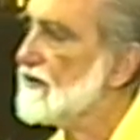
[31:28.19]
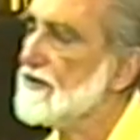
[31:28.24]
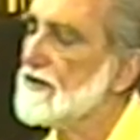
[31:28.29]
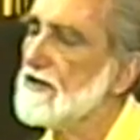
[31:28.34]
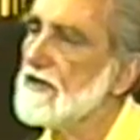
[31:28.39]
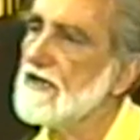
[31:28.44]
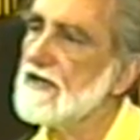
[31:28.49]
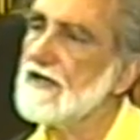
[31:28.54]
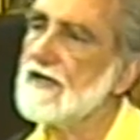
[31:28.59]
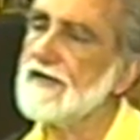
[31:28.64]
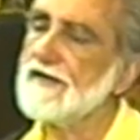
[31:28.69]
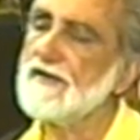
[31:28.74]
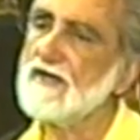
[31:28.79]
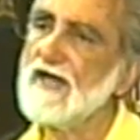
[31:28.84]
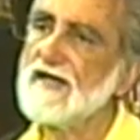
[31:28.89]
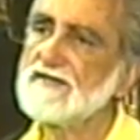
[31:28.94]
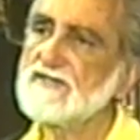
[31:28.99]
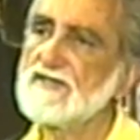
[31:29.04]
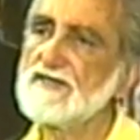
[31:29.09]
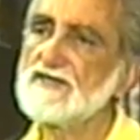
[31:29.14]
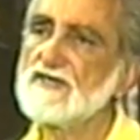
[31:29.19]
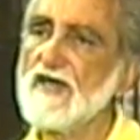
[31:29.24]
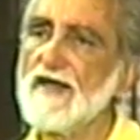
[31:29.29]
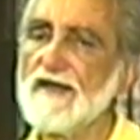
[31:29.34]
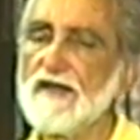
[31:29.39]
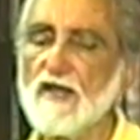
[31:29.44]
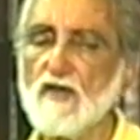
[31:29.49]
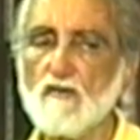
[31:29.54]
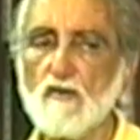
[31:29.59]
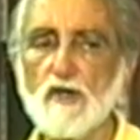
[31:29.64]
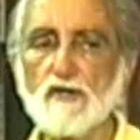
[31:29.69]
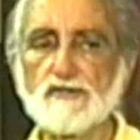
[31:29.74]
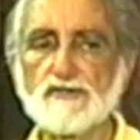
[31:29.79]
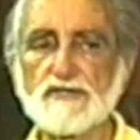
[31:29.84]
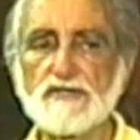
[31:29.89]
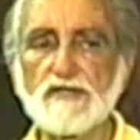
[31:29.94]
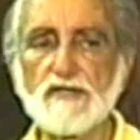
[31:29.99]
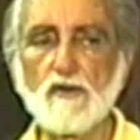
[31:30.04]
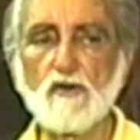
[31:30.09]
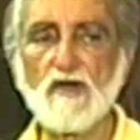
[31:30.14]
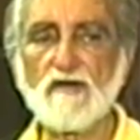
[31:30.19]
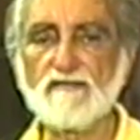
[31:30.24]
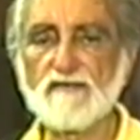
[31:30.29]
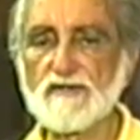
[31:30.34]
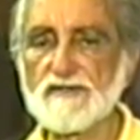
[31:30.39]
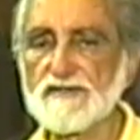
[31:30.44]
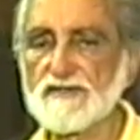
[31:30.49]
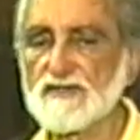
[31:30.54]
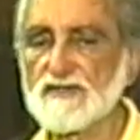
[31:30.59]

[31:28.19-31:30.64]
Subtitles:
the Yasutani Roshi often